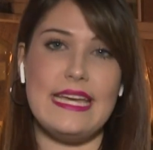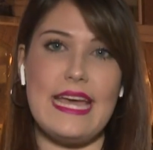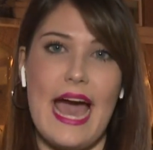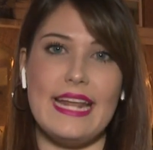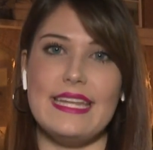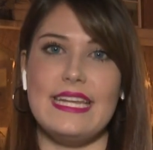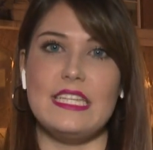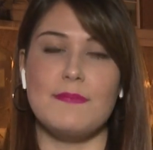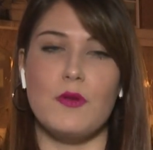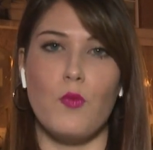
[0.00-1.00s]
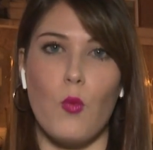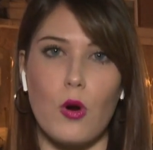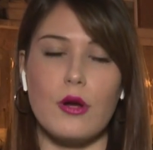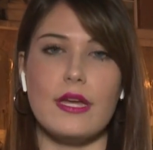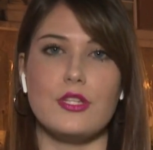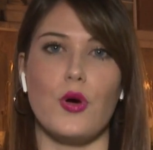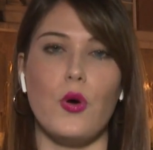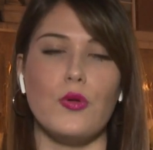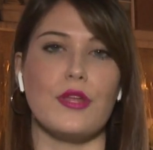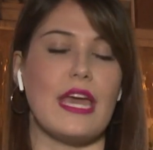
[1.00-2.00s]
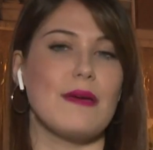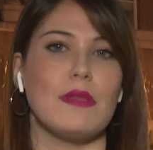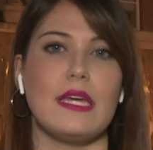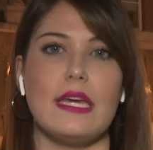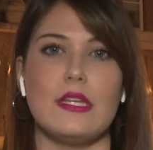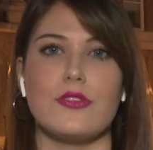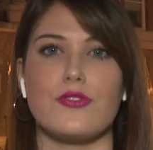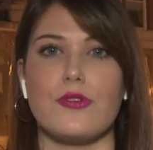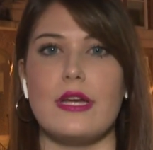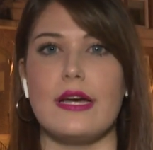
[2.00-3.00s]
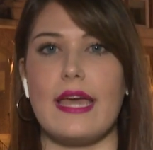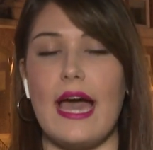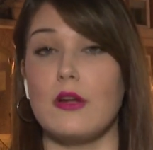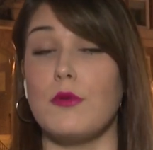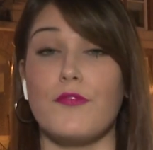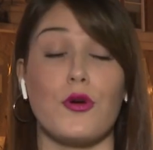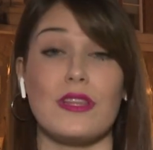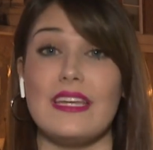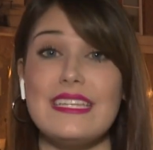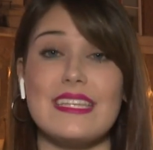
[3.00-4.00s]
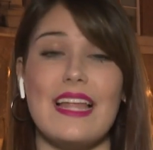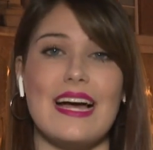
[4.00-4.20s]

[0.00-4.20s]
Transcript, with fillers: He added that he's been working to hold the gambling industry accountable for at least the